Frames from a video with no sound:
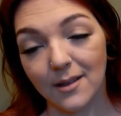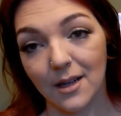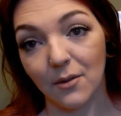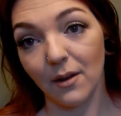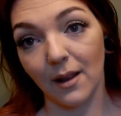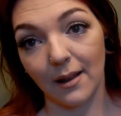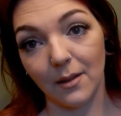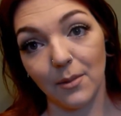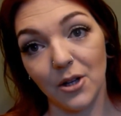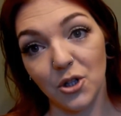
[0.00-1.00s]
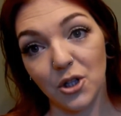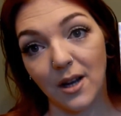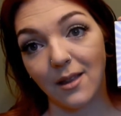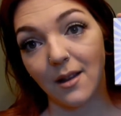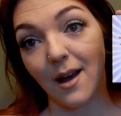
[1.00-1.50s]
and you really like the blush
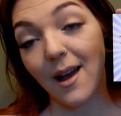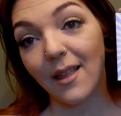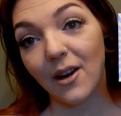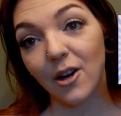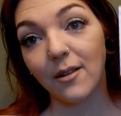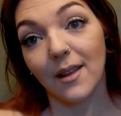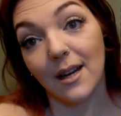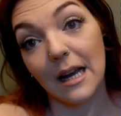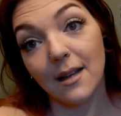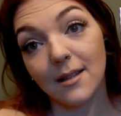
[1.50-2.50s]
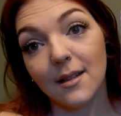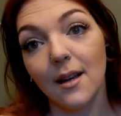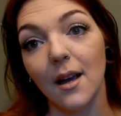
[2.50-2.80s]
and the highlighter, then yes.